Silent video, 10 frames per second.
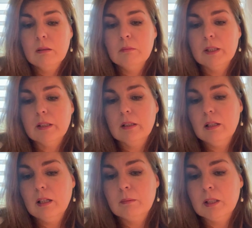But
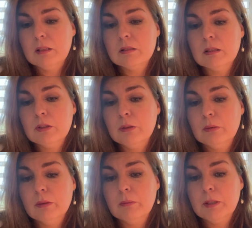I'm going to tell
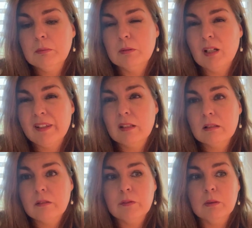you, the people I think
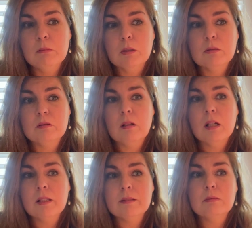that feel most
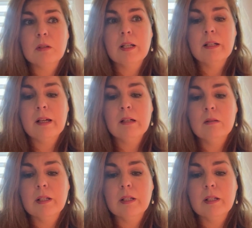lost right now